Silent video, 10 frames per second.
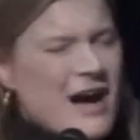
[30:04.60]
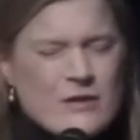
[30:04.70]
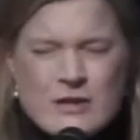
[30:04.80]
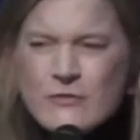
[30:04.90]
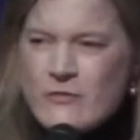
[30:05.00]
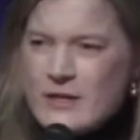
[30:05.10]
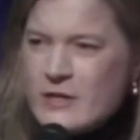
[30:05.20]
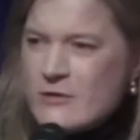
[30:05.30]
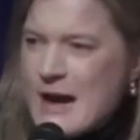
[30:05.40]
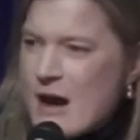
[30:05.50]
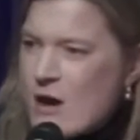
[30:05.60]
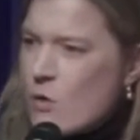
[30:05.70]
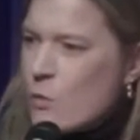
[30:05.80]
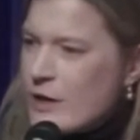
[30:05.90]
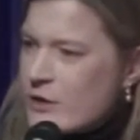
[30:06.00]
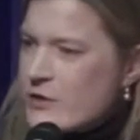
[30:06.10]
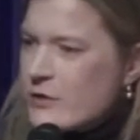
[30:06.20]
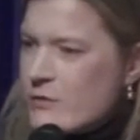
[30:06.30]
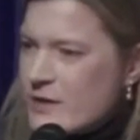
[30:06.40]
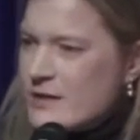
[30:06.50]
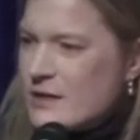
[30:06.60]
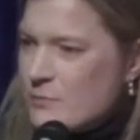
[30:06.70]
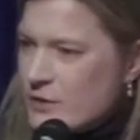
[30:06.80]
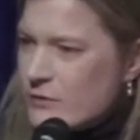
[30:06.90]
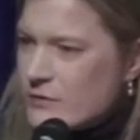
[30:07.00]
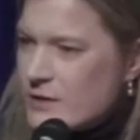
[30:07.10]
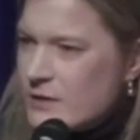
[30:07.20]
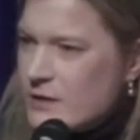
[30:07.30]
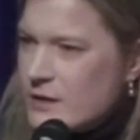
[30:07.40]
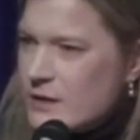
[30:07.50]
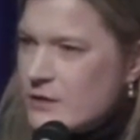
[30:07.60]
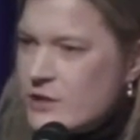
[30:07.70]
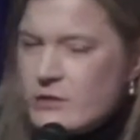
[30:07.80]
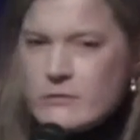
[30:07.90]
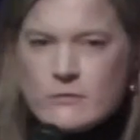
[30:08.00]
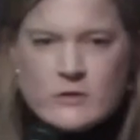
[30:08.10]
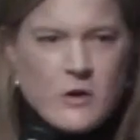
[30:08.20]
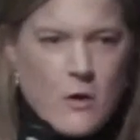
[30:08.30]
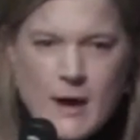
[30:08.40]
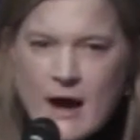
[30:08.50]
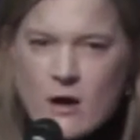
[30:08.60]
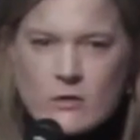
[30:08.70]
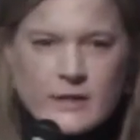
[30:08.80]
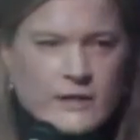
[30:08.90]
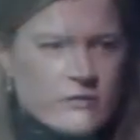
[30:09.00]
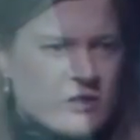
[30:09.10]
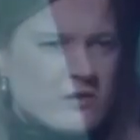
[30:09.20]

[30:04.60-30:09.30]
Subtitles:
do you figure out where you're going to build? Do you go out and just